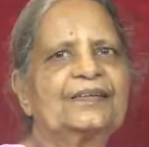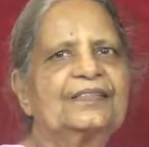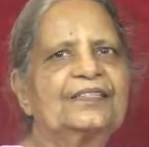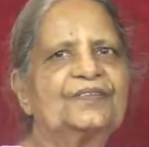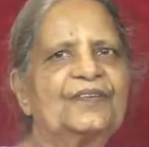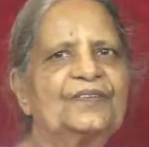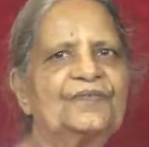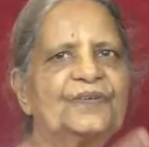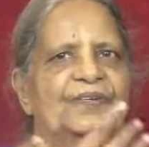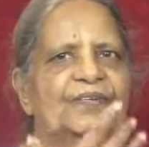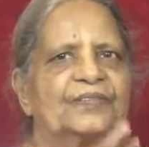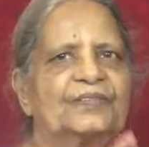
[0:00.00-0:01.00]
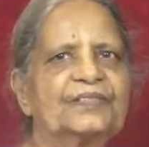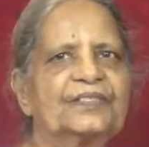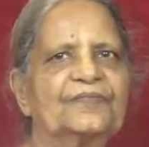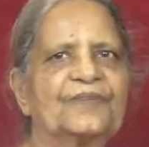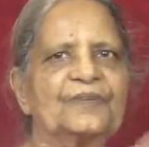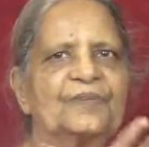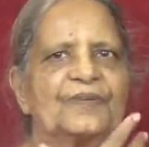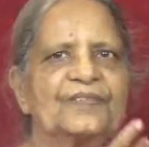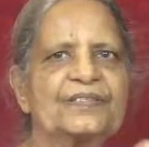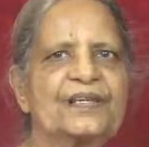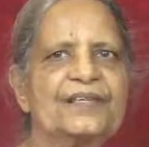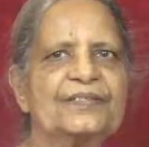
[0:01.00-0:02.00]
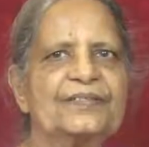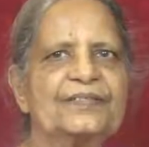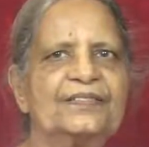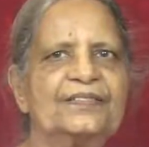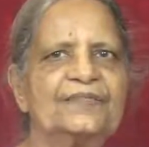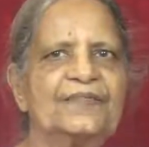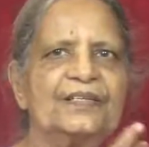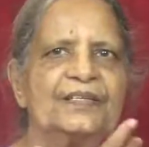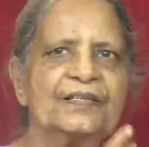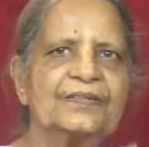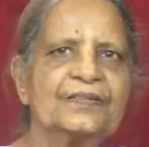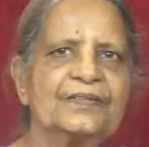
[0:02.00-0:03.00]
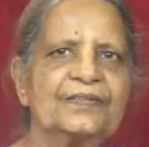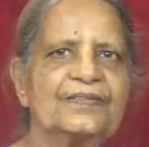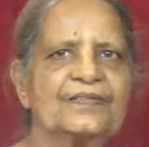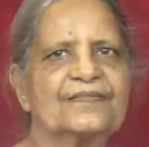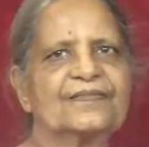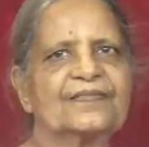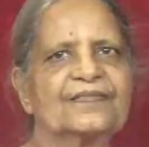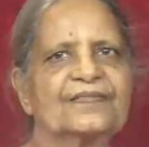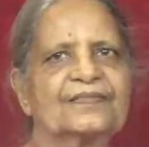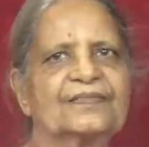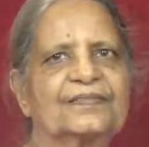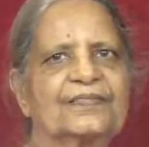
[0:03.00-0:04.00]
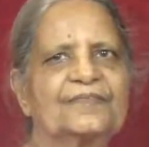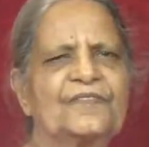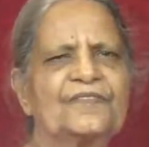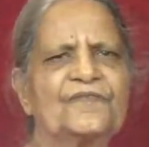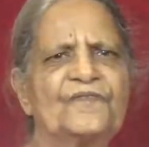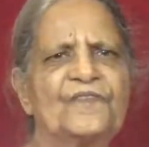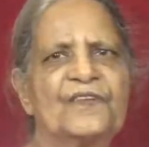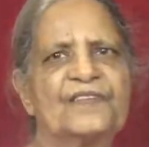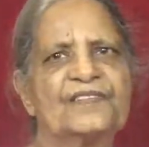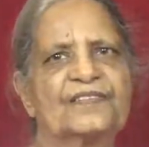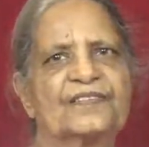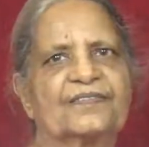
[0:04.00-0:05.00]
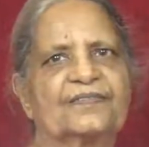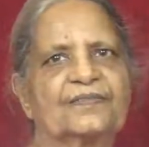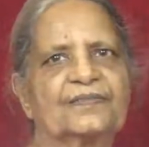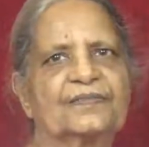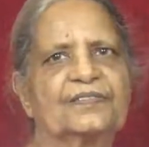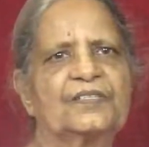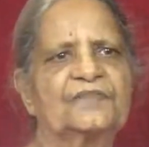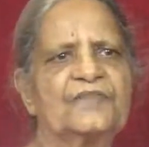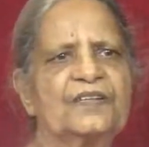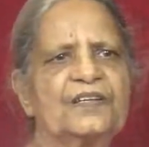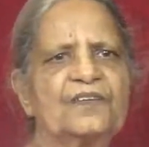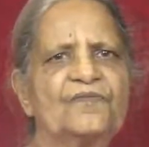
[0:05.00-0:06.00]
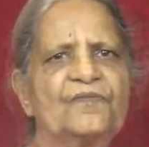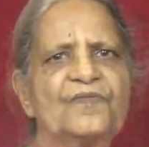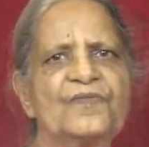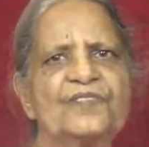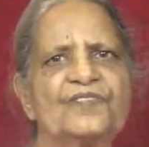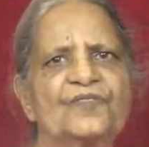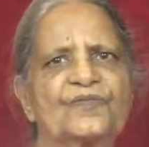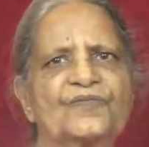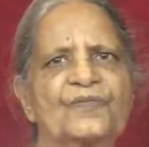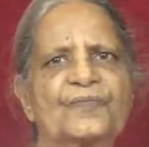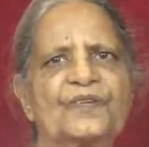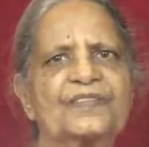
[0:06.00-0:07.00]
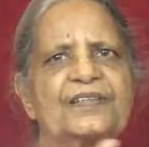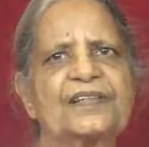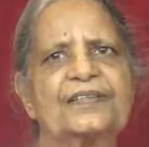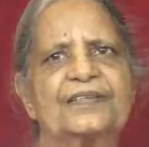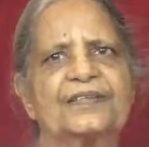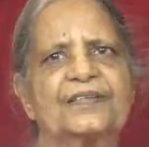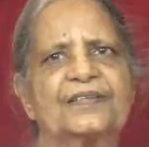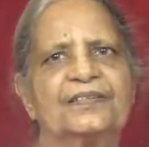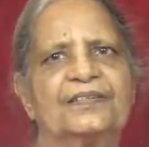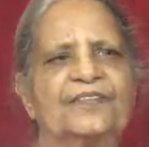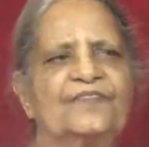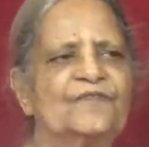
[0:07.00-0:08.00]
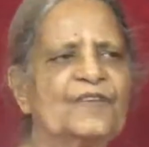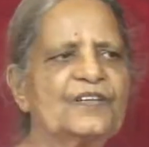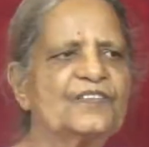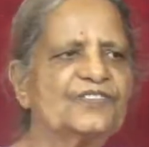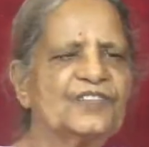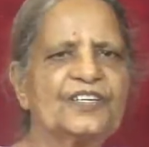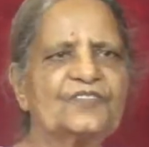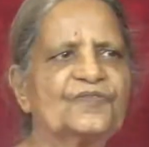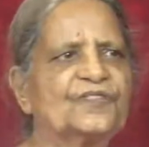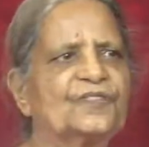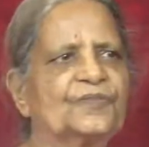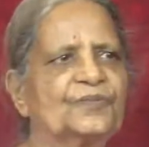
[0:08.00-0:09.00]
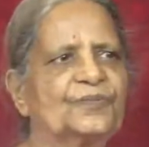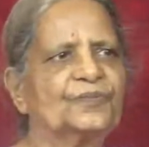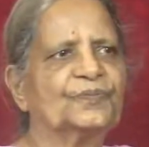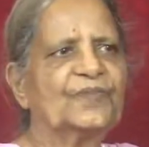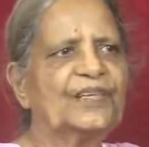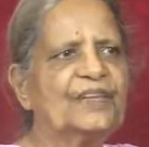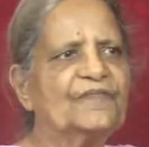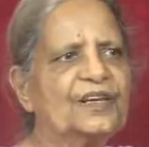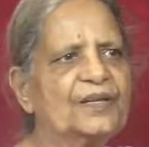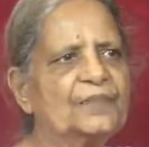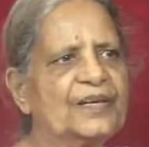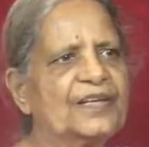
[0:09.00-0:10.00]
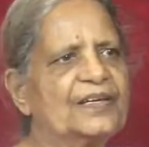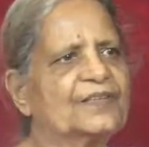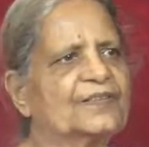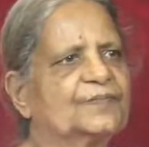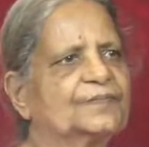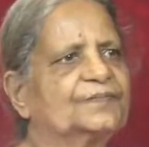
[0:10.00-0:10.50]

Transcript: The very figure, the very personality, the very utterances, the very face, the very influence of the personality, when he sits with you, he will emanate.